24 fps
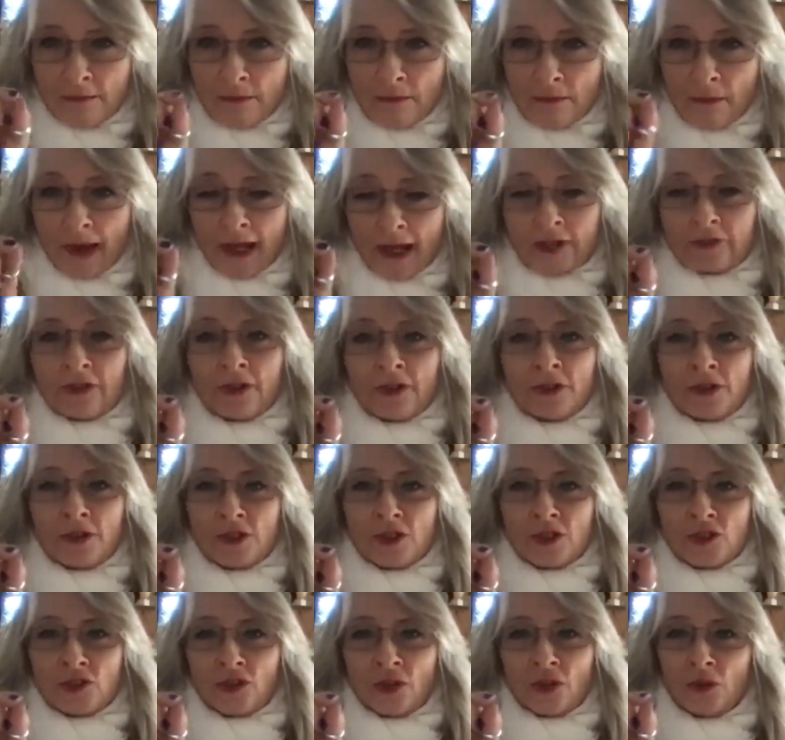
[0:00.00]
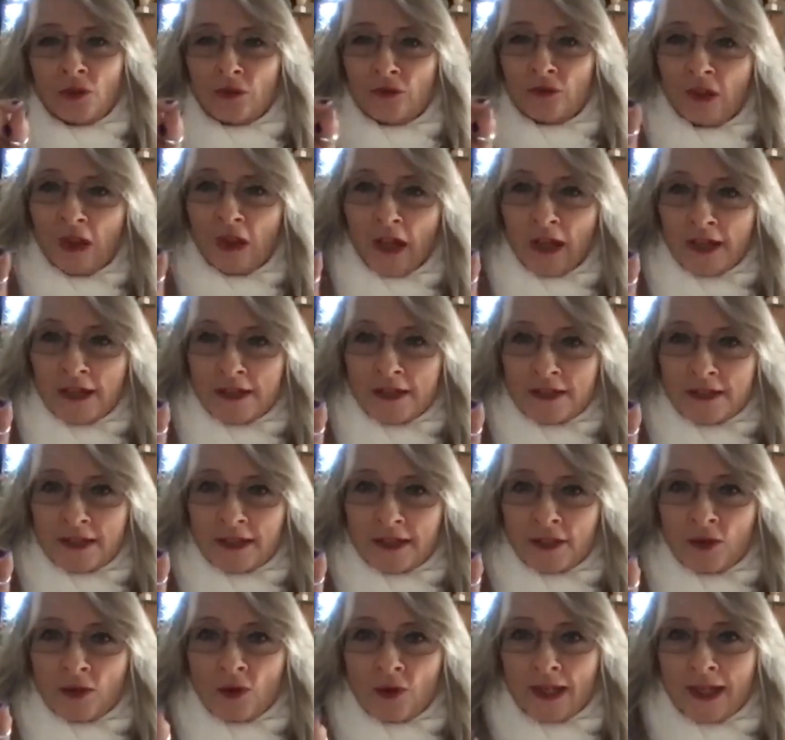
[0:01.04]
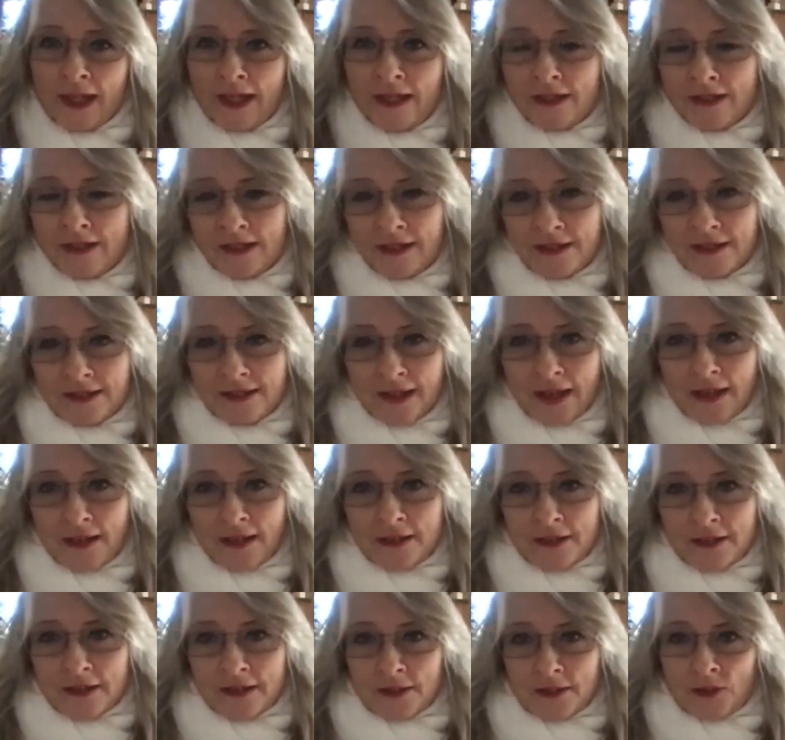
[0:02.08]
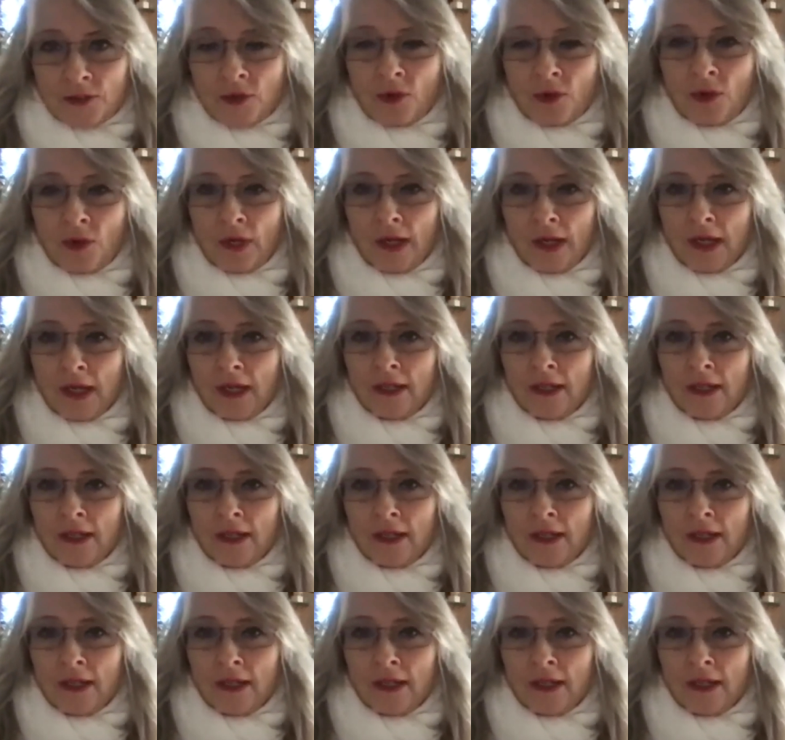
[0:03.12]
micro control of lighting or heated desks, or